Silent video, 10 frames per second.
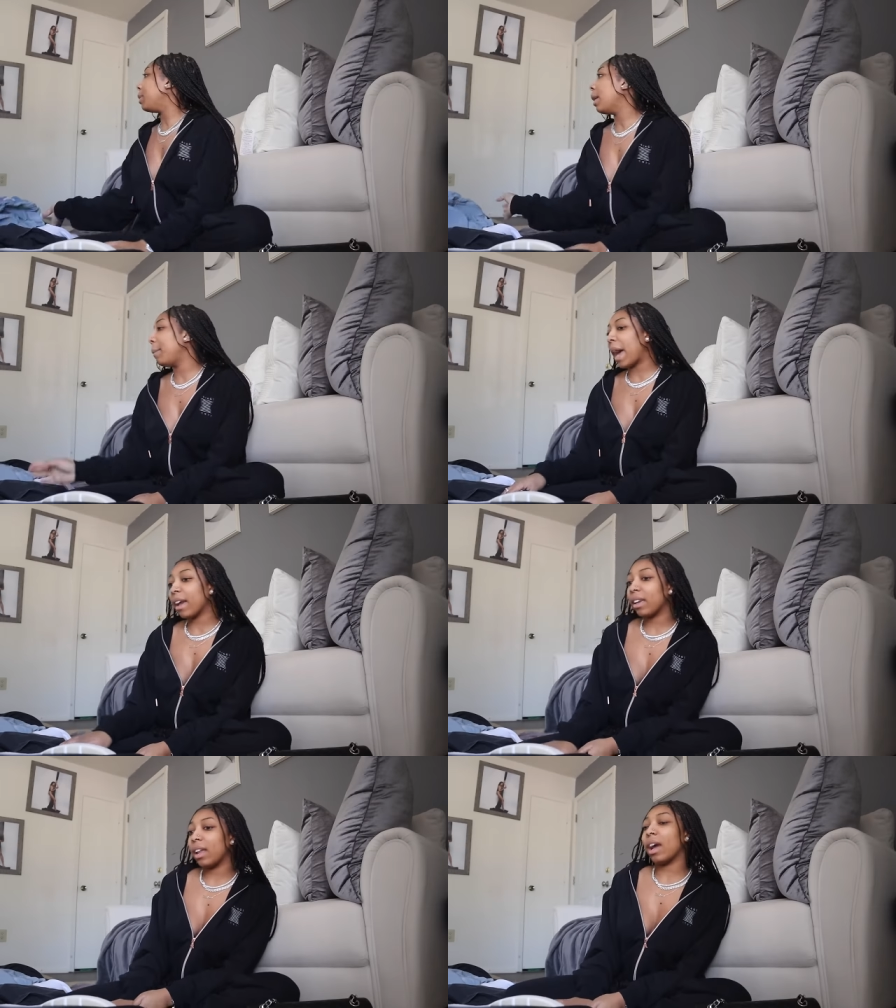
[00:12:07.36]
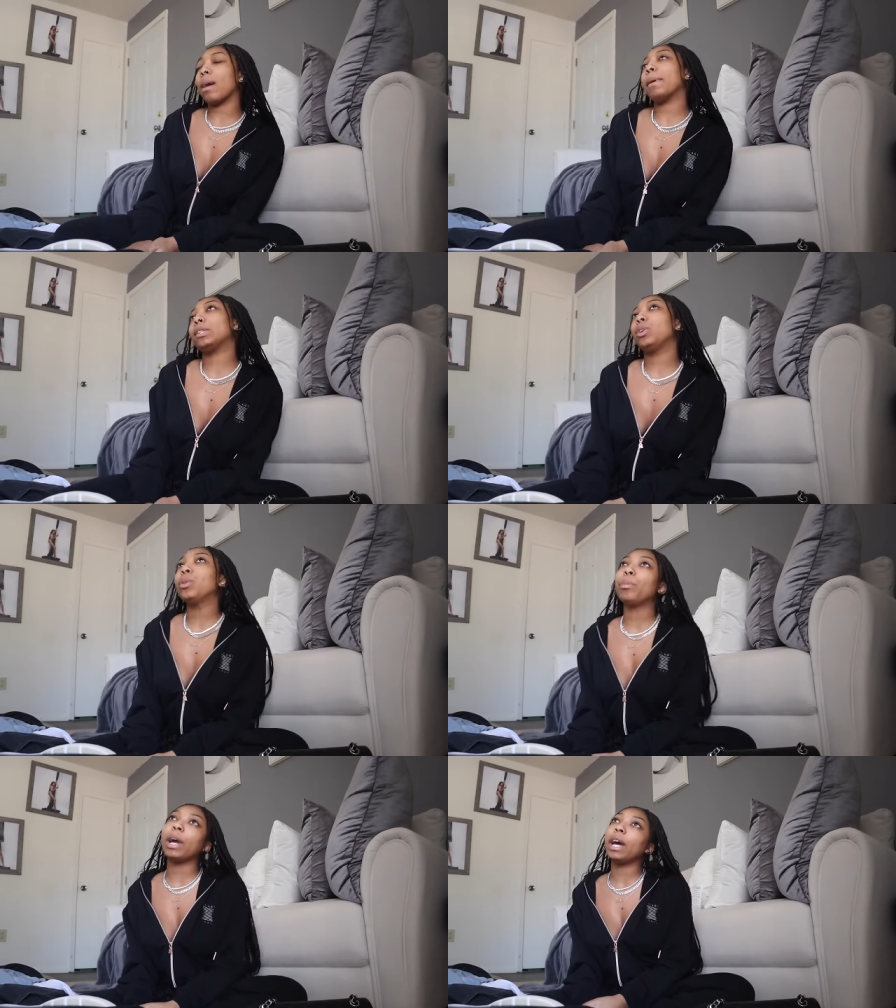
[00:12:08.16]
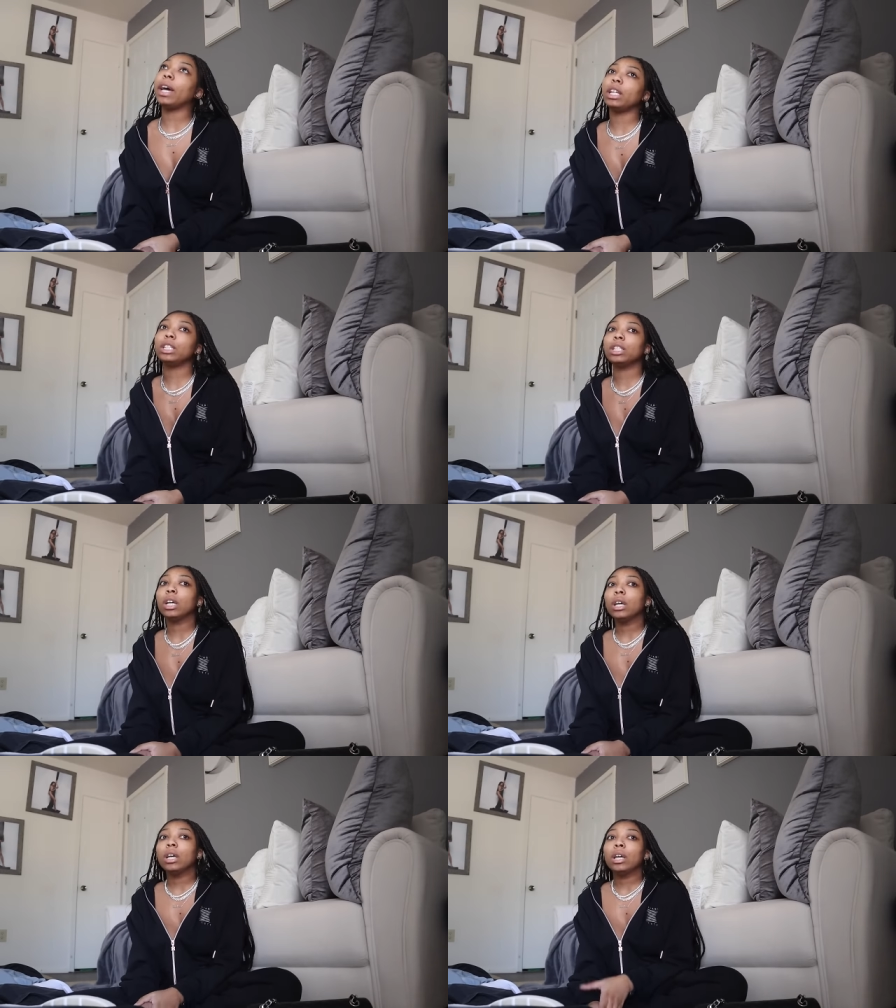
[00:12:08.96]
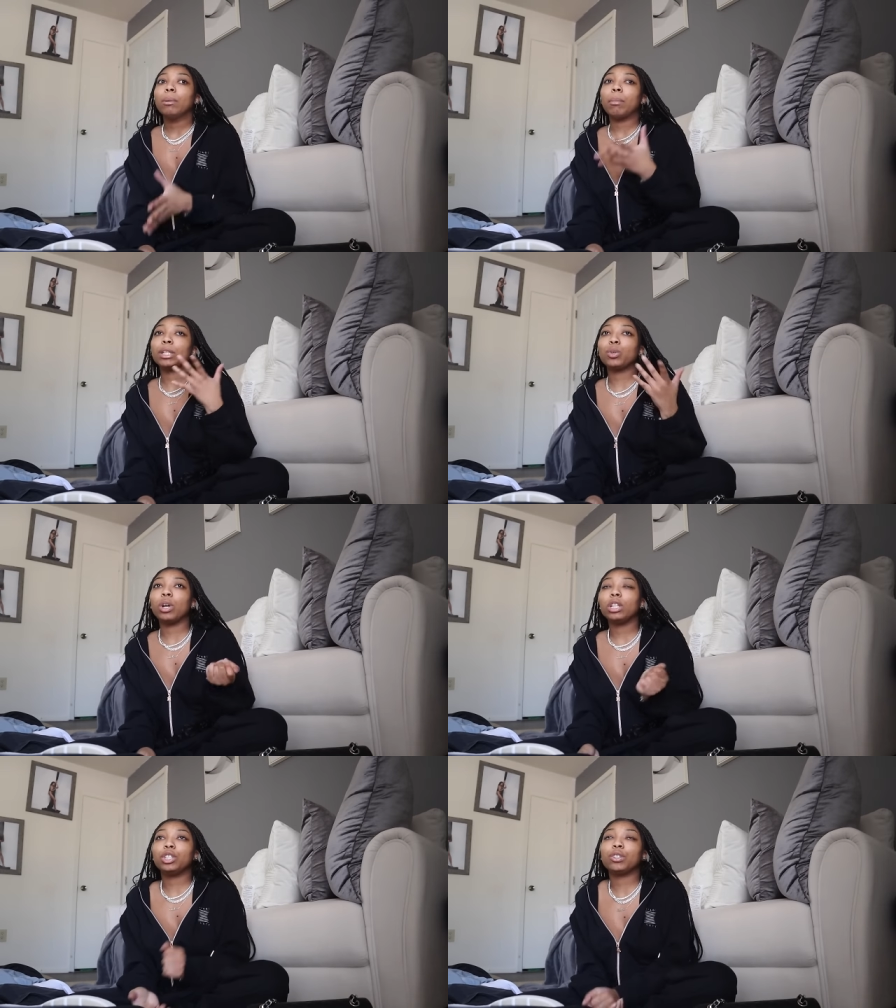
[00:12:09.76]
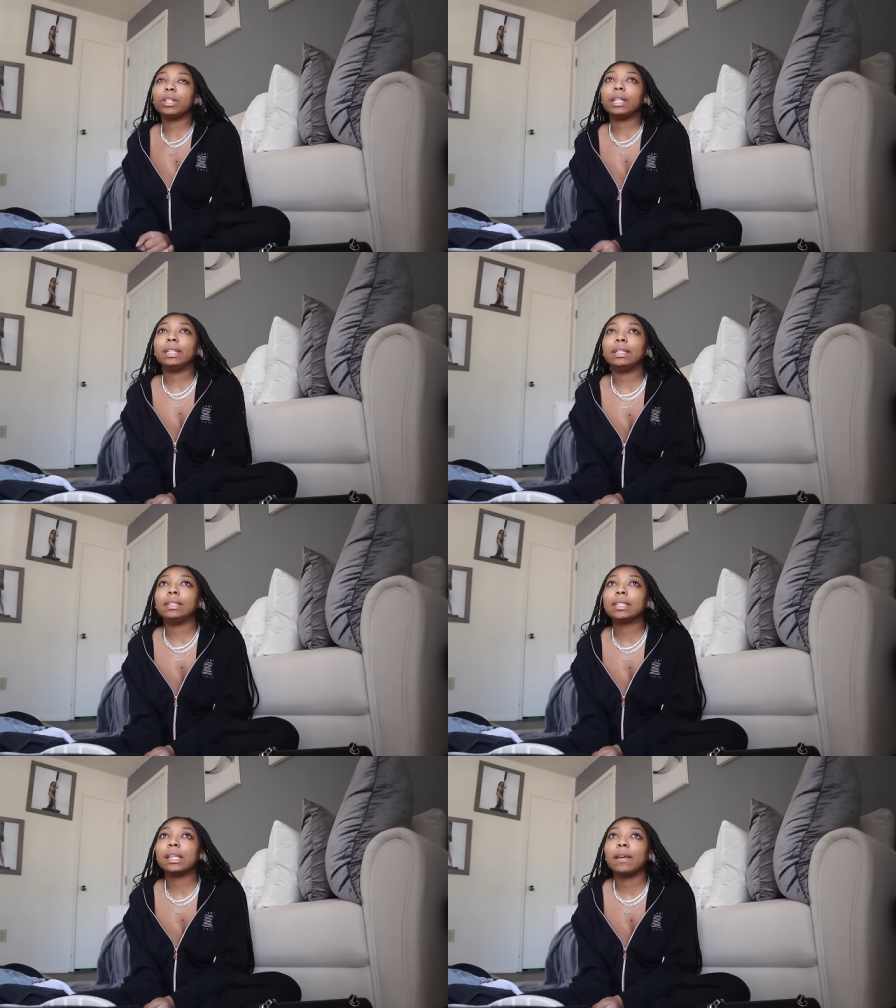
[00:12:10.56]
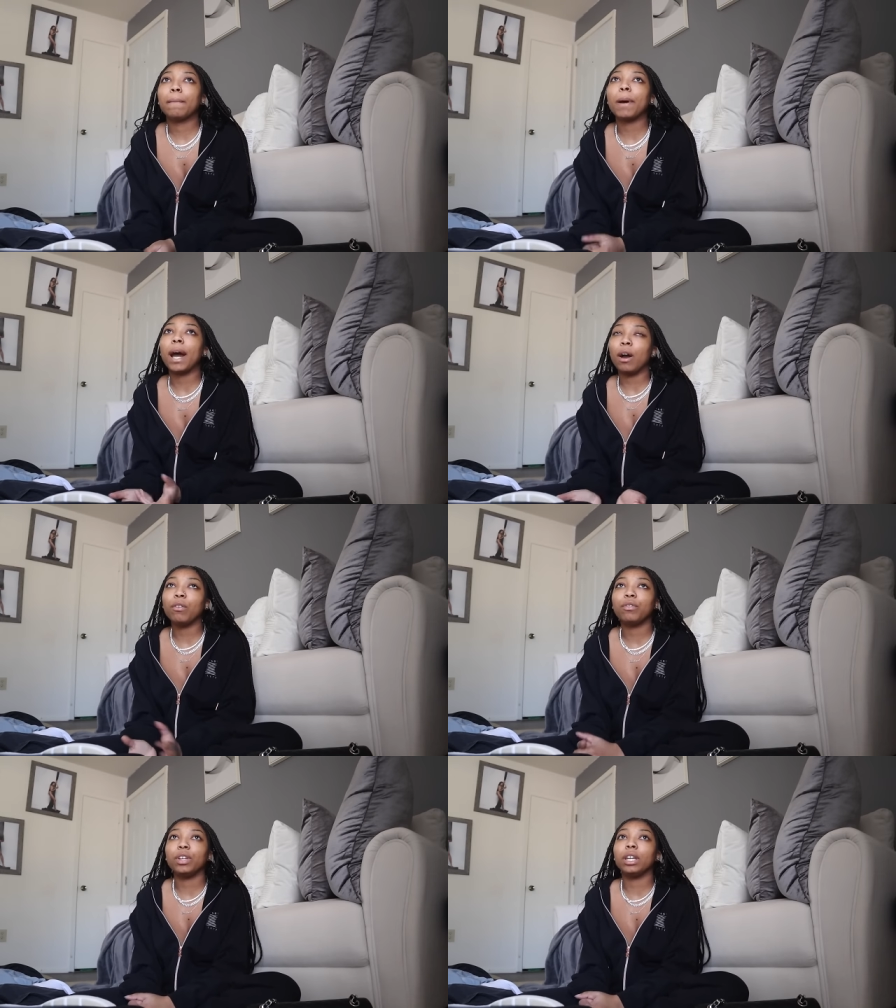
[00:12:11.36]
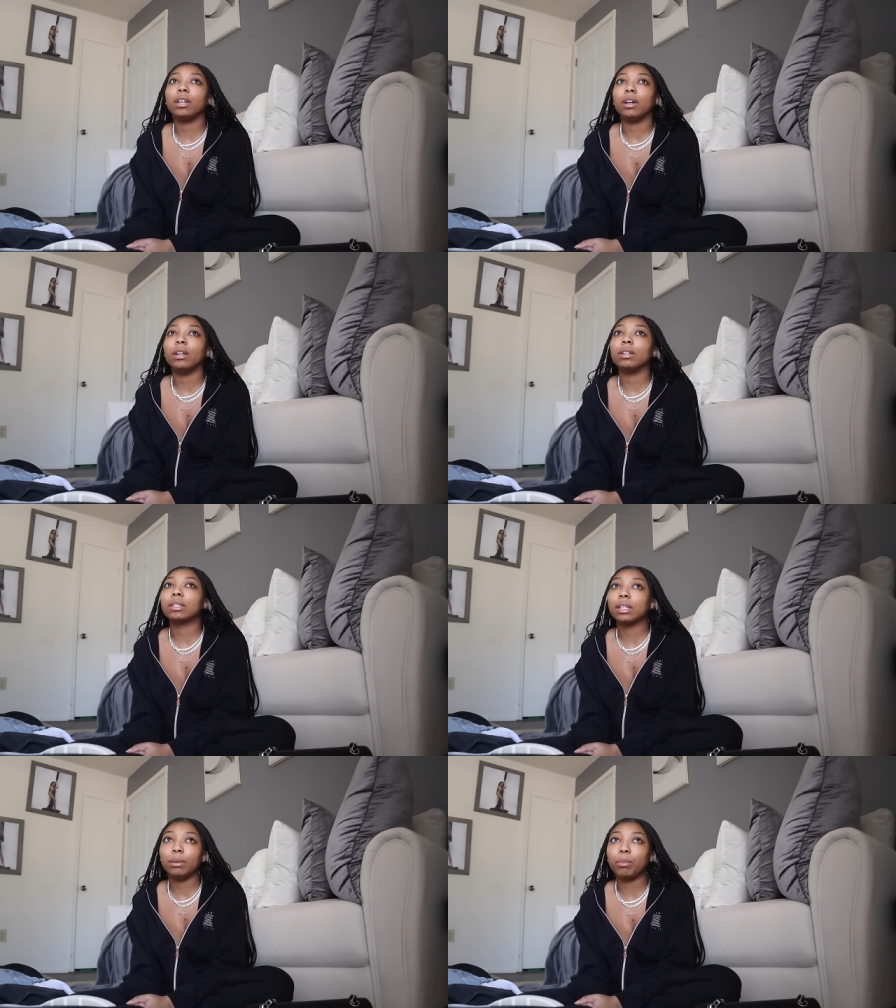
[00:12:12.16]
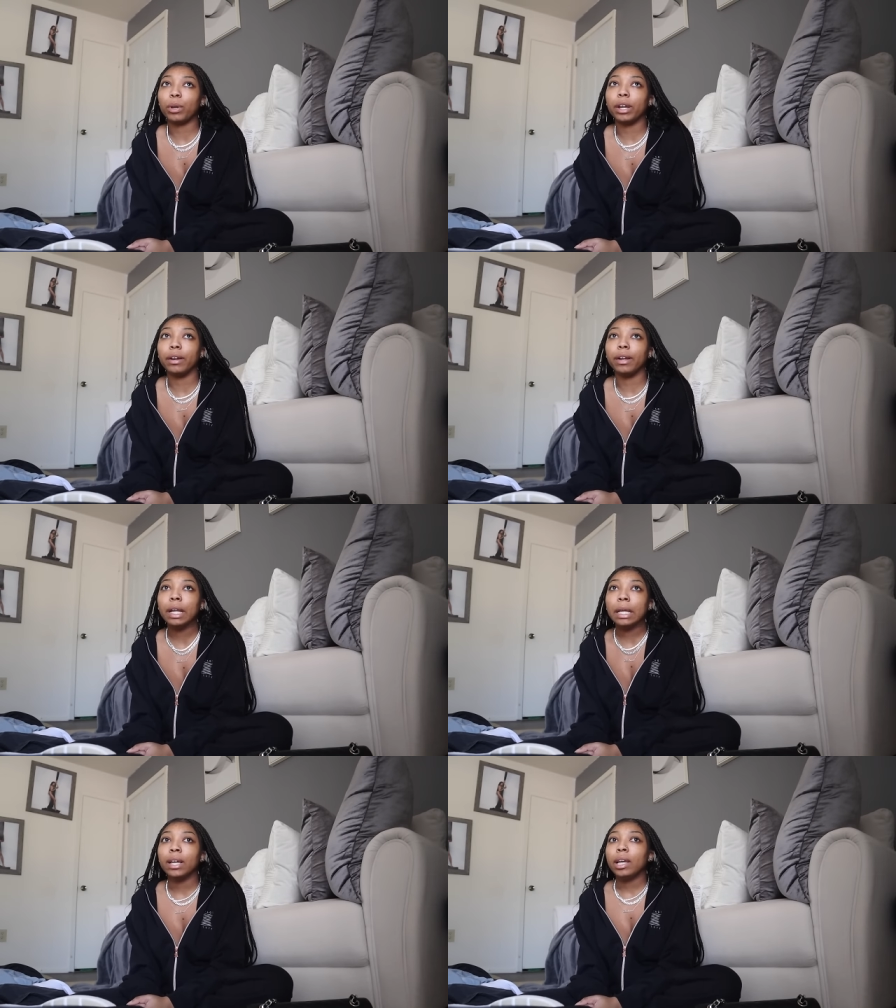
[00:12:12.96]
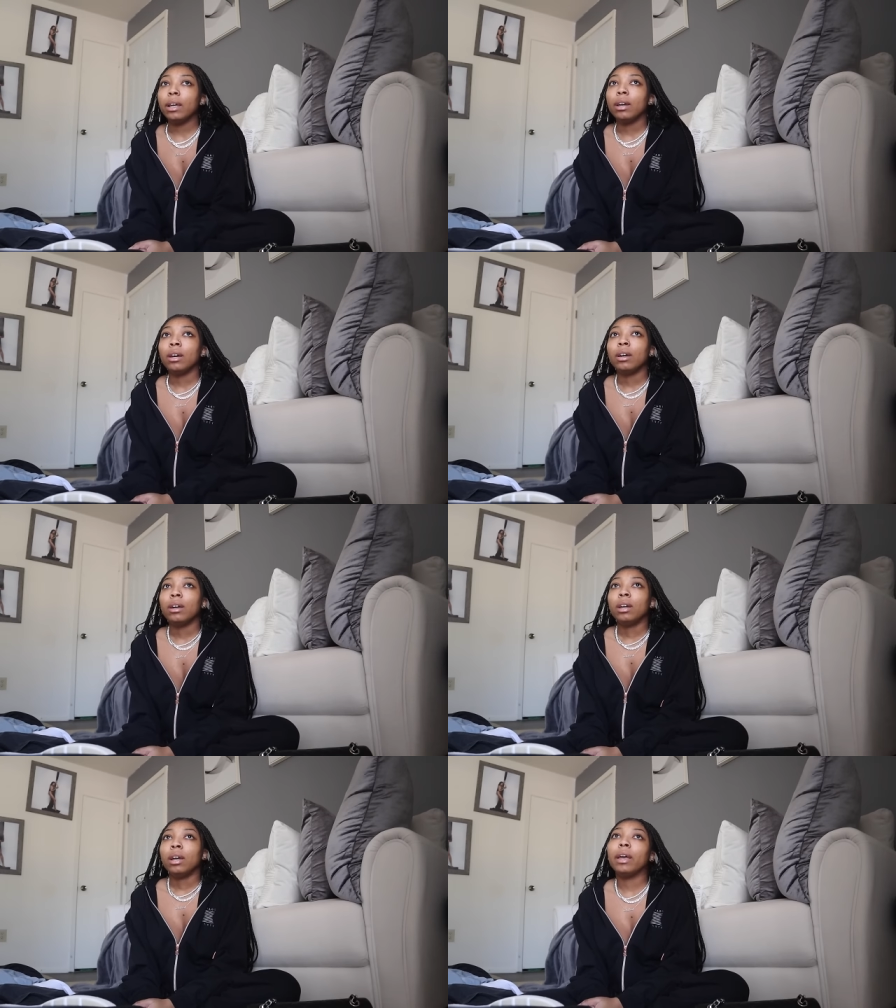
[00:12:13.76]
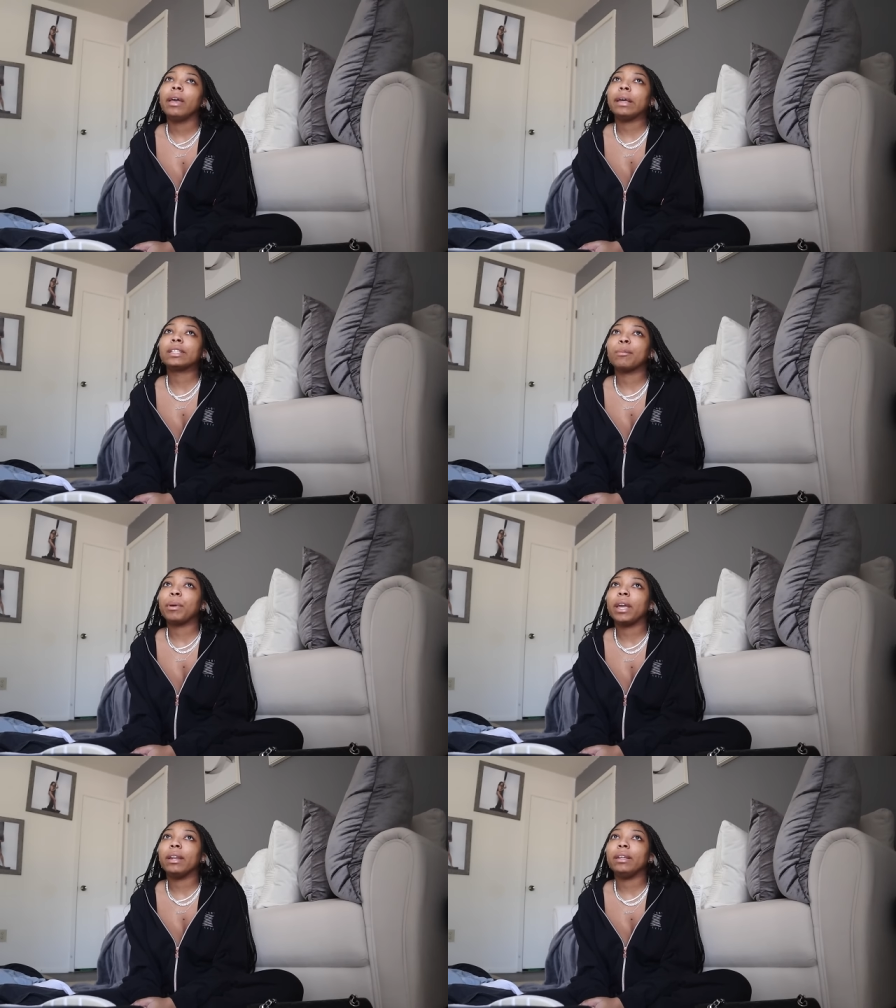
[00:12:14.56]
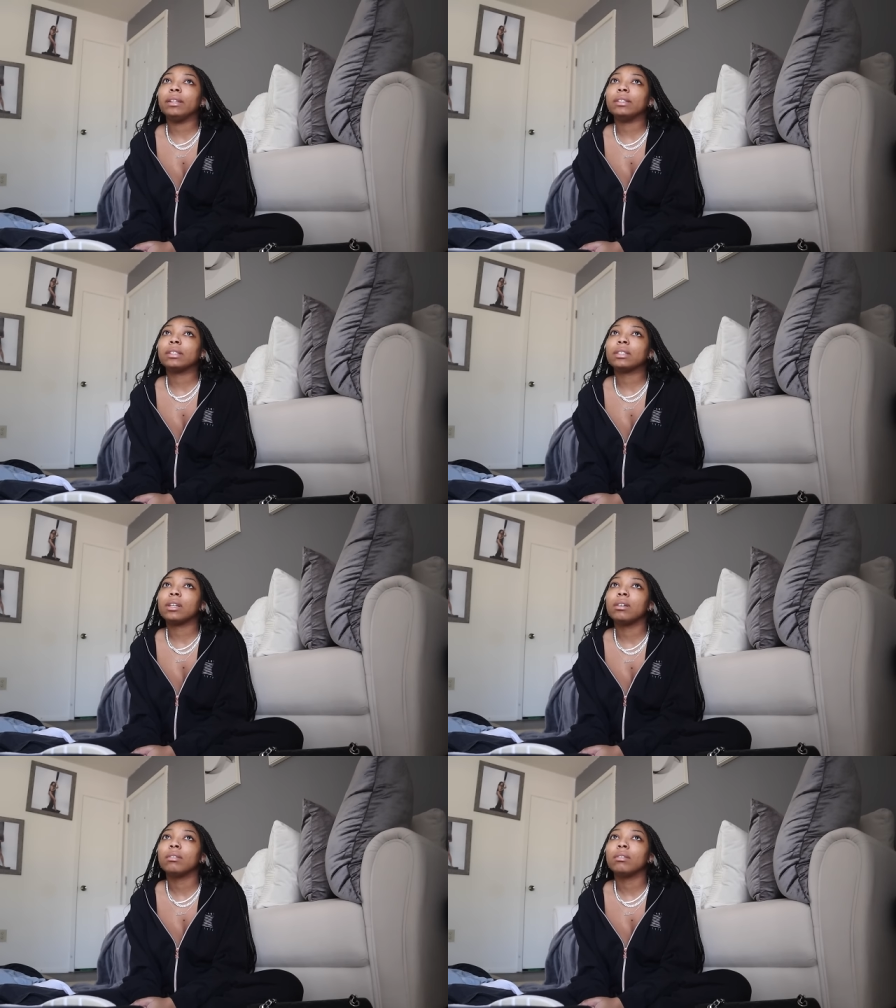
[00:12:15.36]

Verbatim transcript: I'm done packing. I got my toothbrush, my toiletries, my outfit, and a sleepwear, and some panties.